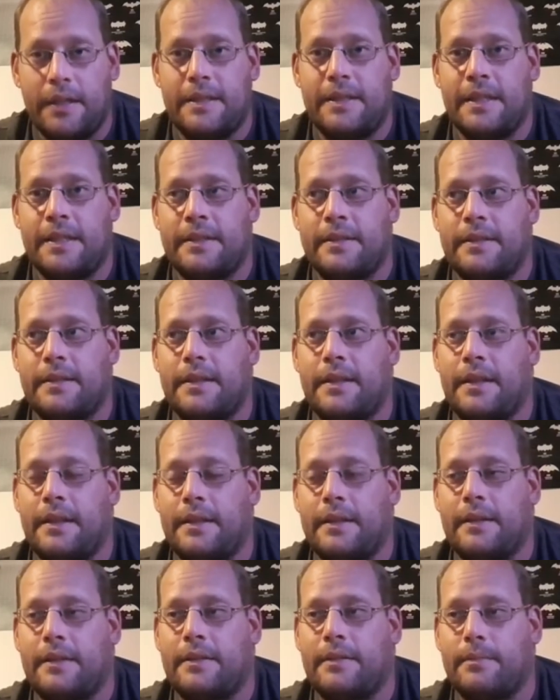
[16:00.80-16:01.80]
I did
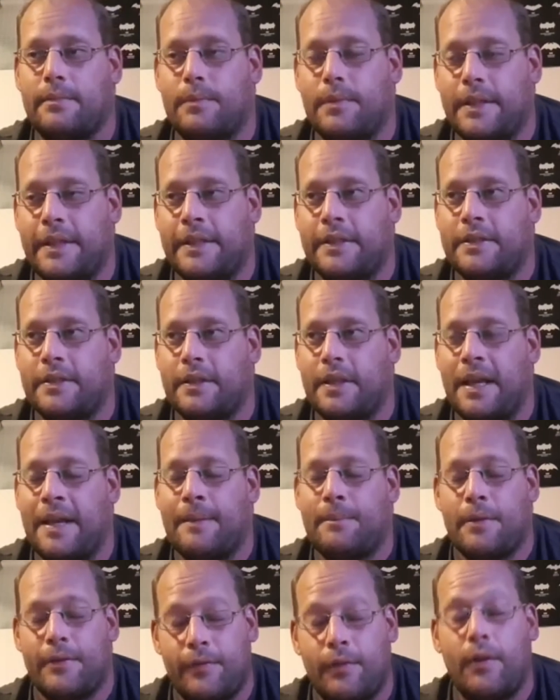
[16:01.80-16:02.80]
the
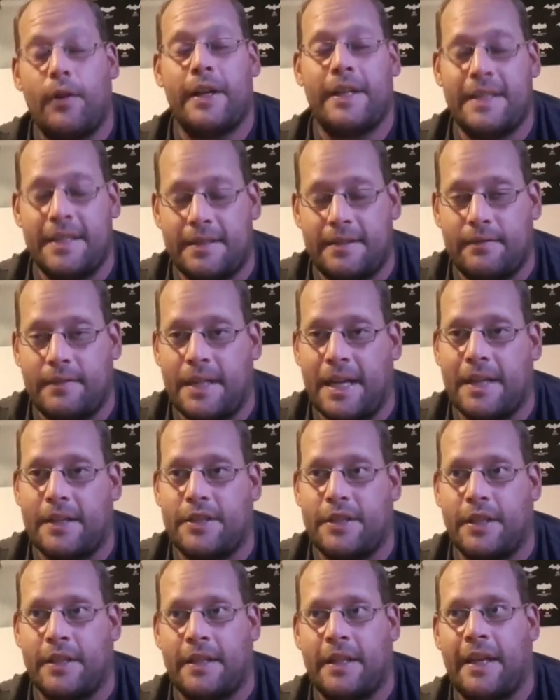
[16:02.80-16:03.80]

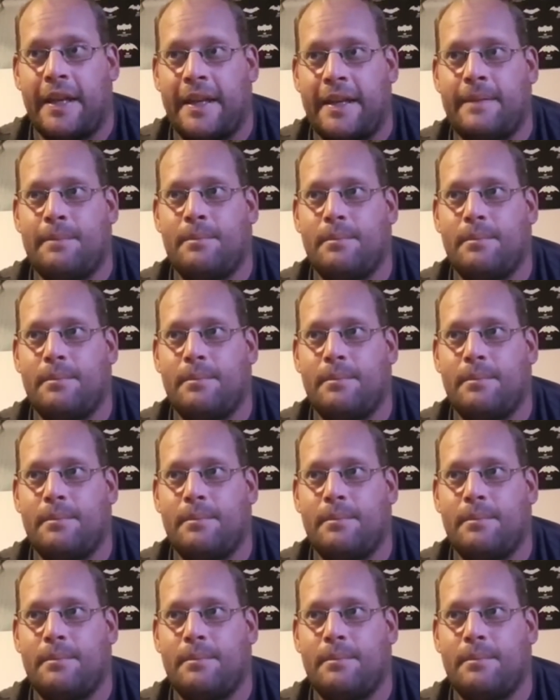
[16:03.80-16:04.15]
reaction,